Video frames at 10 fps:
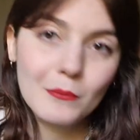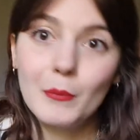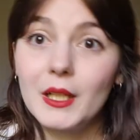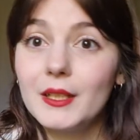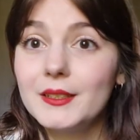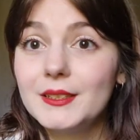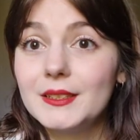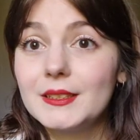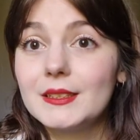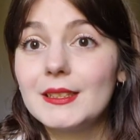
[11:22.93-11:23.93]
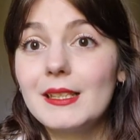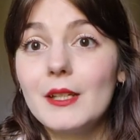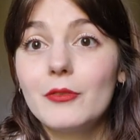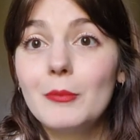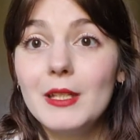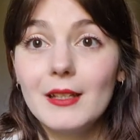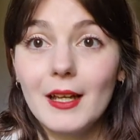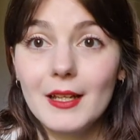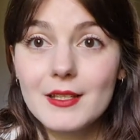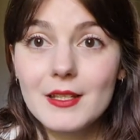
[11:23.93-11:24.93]
Because like for me, that
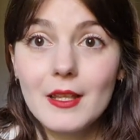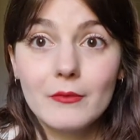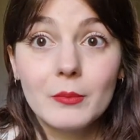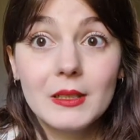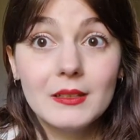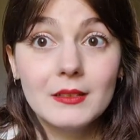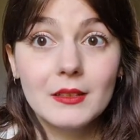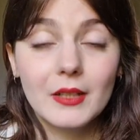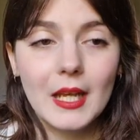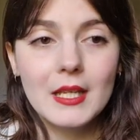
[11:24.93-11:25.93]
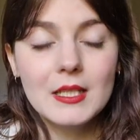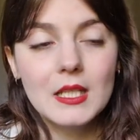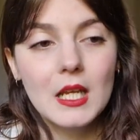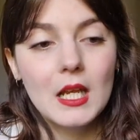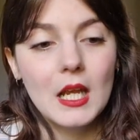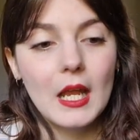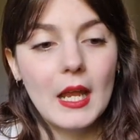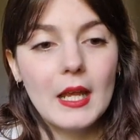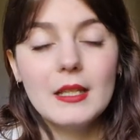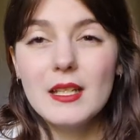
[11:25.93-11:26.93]
has never been the case.
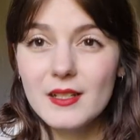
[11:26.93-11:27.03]
And